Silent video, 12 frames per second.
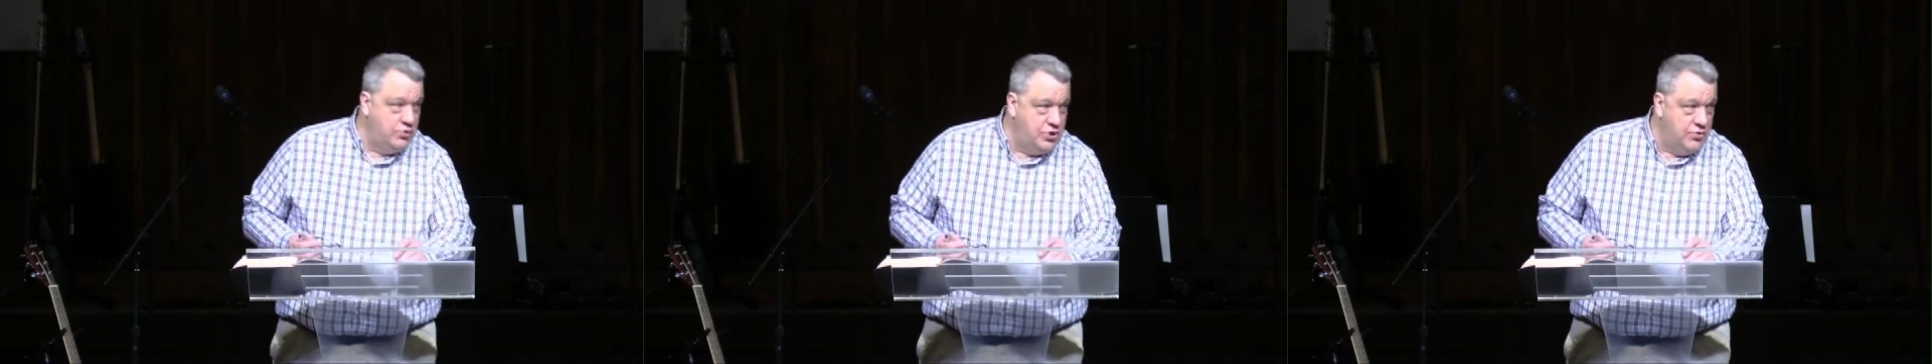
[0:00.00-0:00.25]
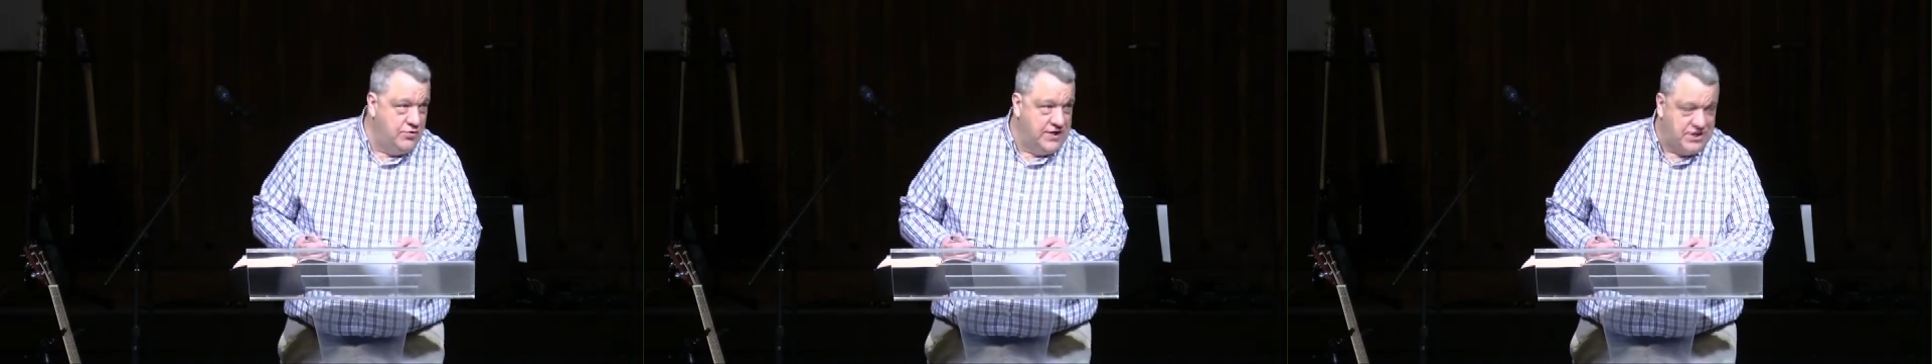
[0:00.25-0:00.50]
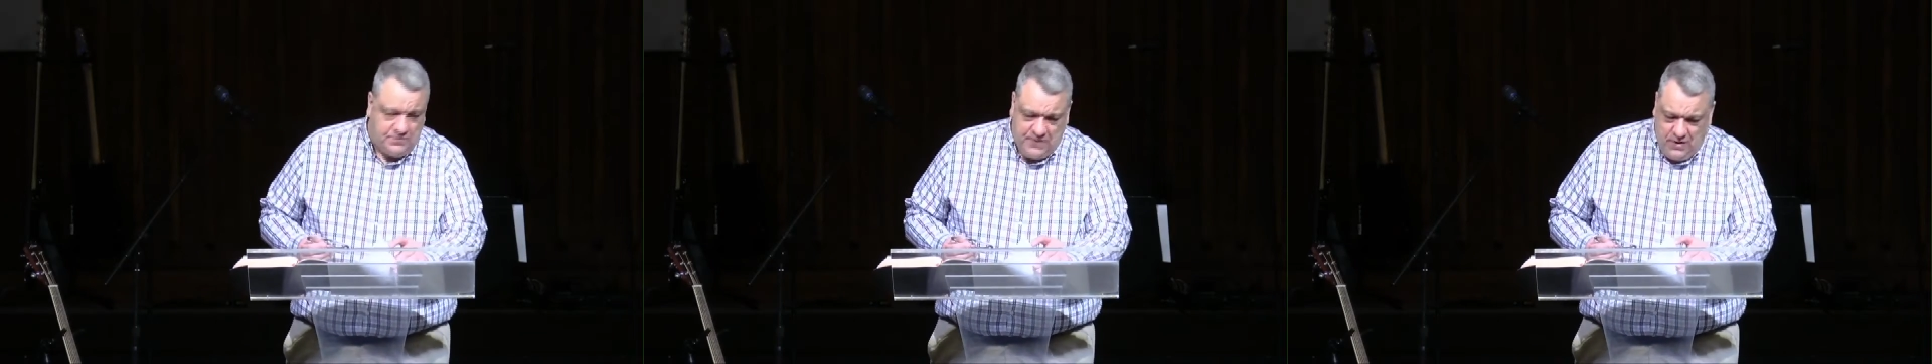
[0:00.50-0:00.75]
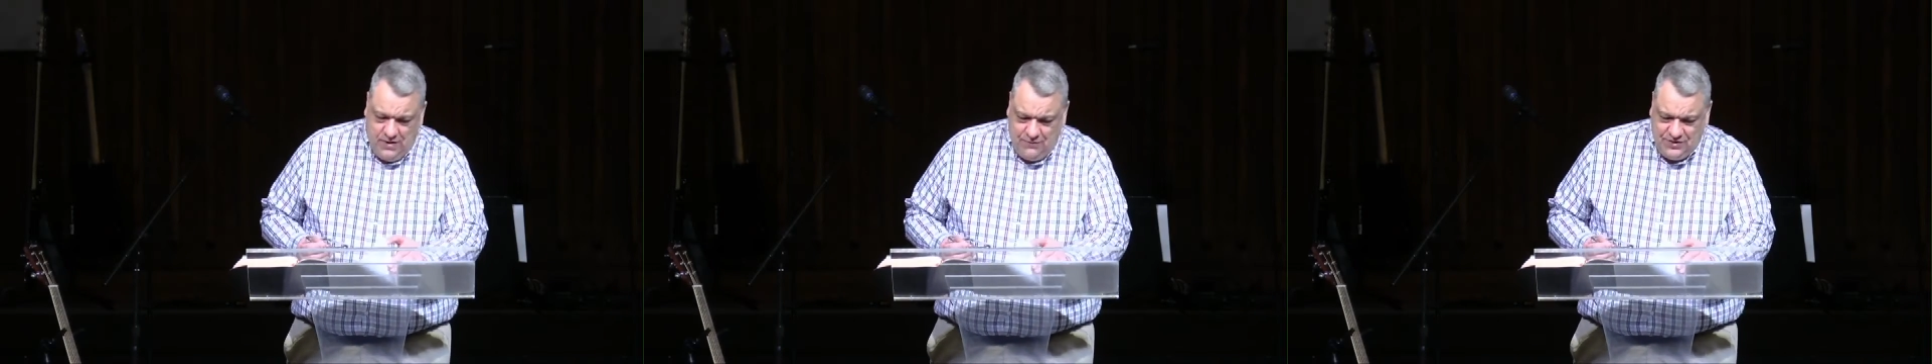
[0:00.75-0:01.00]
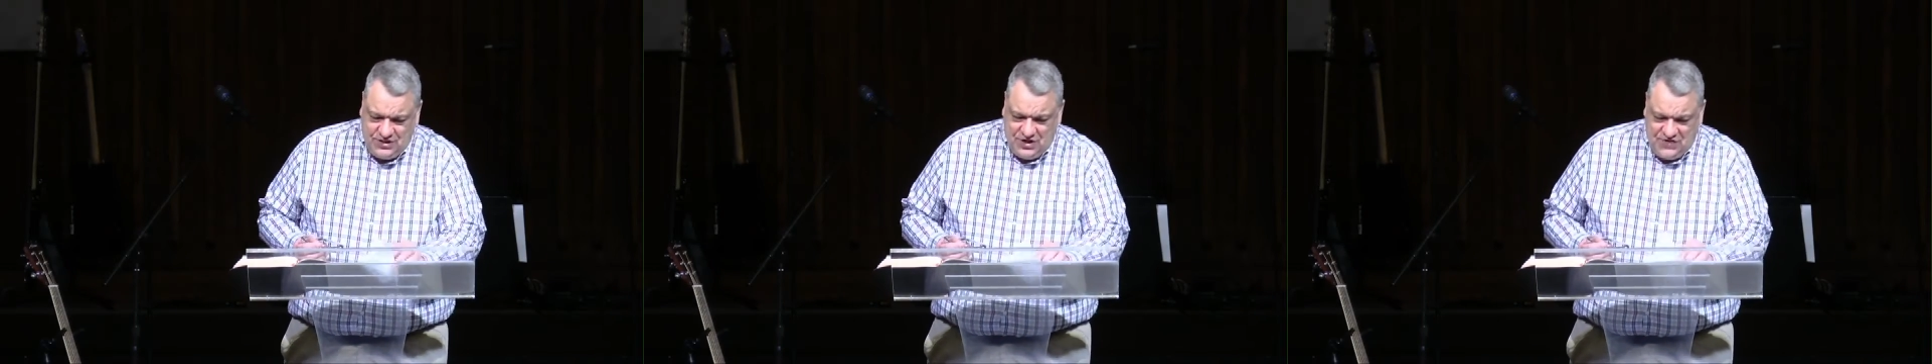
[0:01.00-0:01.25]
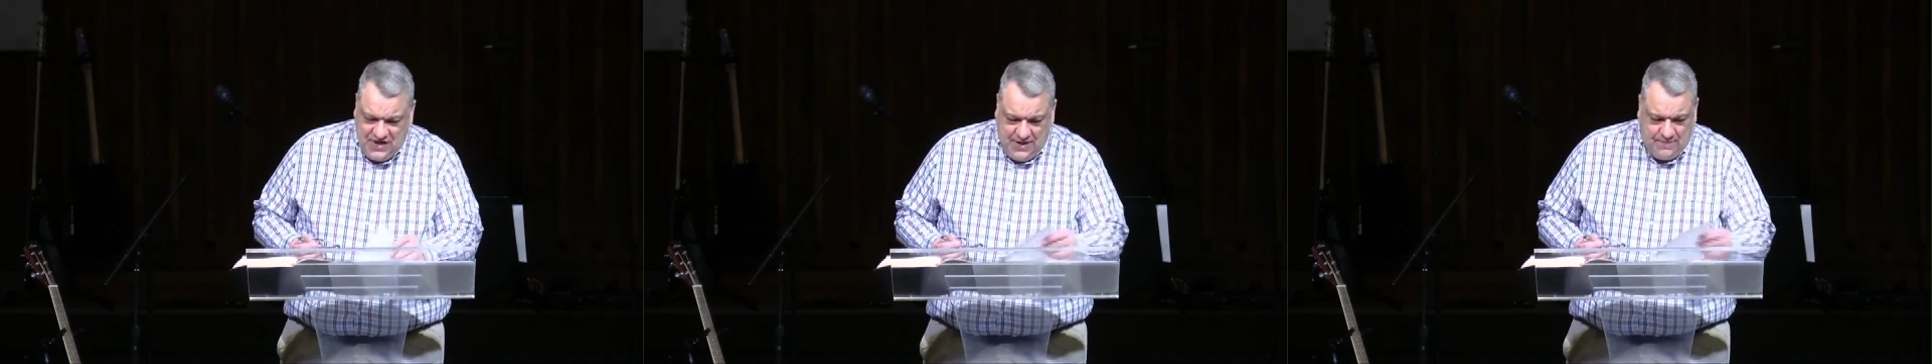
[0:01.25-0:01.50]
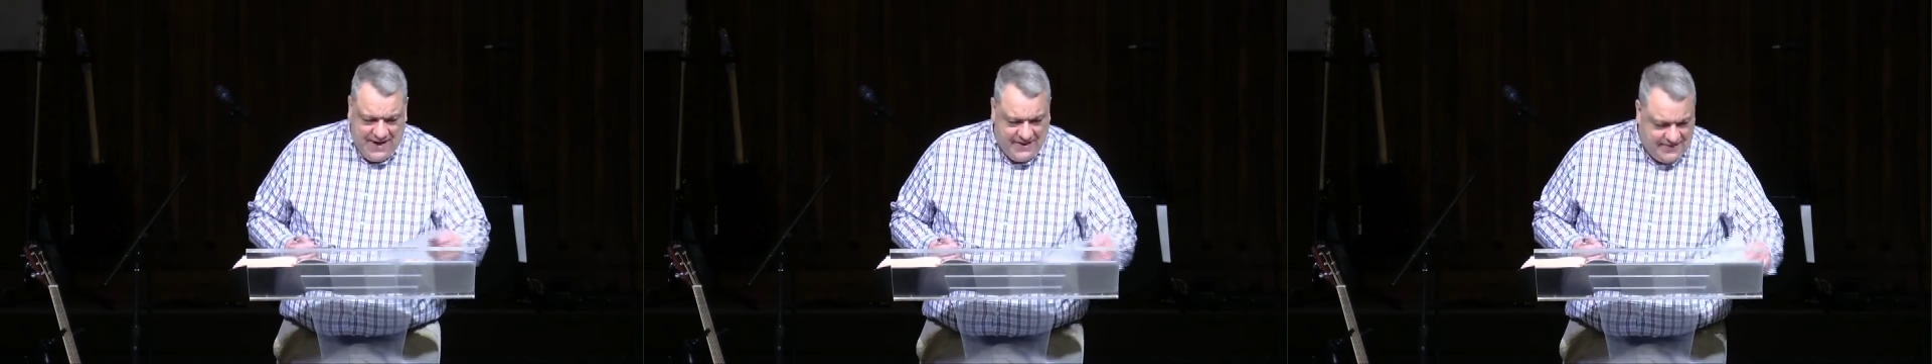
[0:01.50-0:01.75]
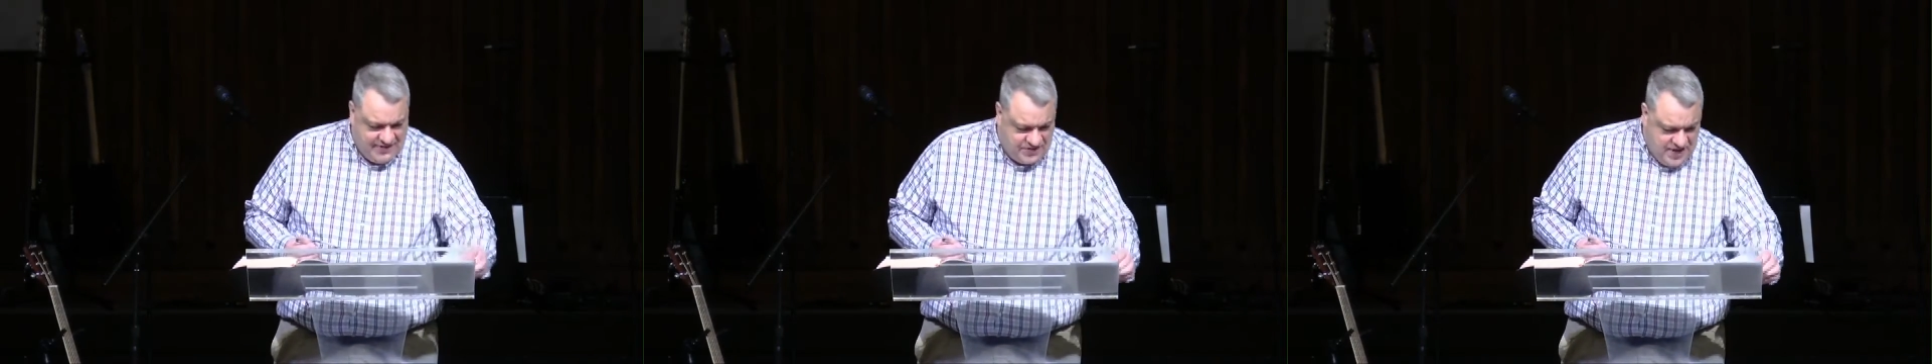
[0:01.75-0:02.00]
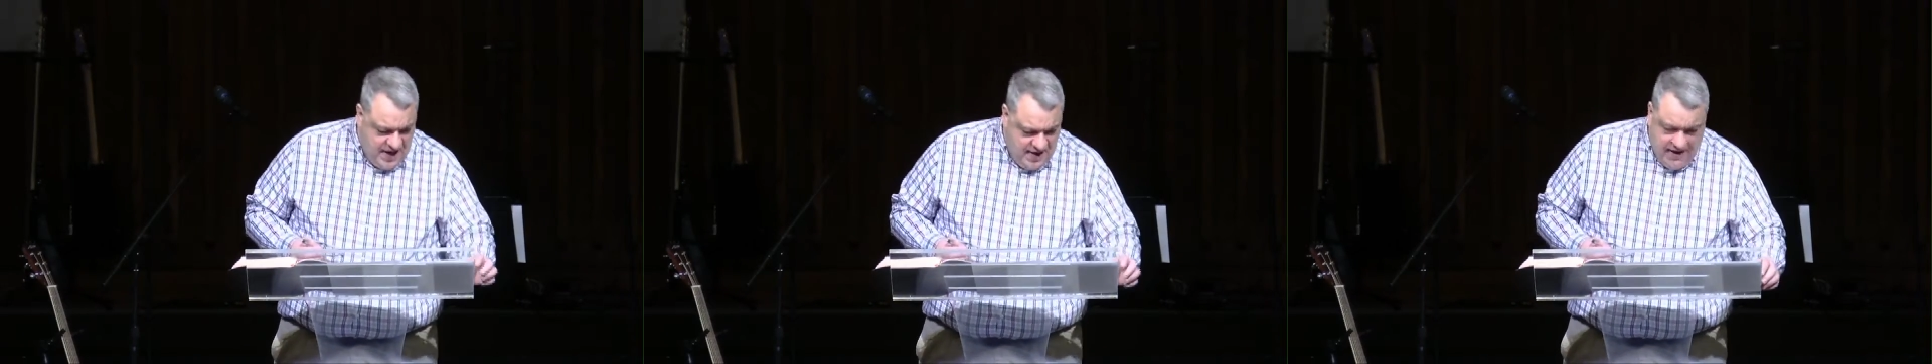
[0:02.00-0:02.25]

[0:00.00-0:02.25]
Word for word: do this, but I want you to think about this.